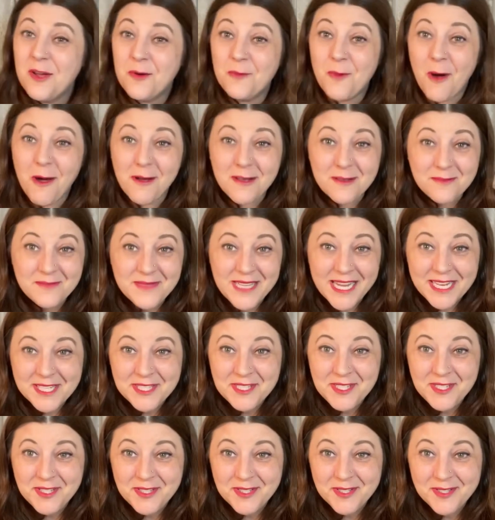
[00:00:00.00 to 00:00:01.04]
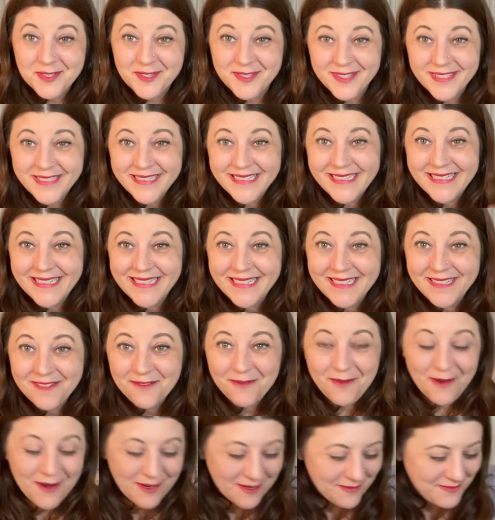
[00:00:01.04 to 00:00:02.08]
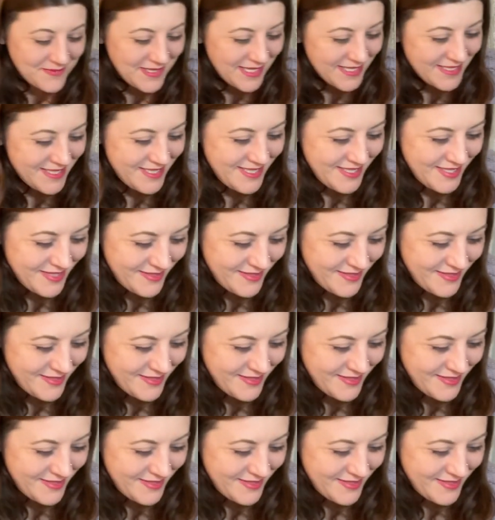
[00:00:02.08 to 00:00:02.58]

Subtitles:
Welcome, Deck 2. Welcome, deck 2.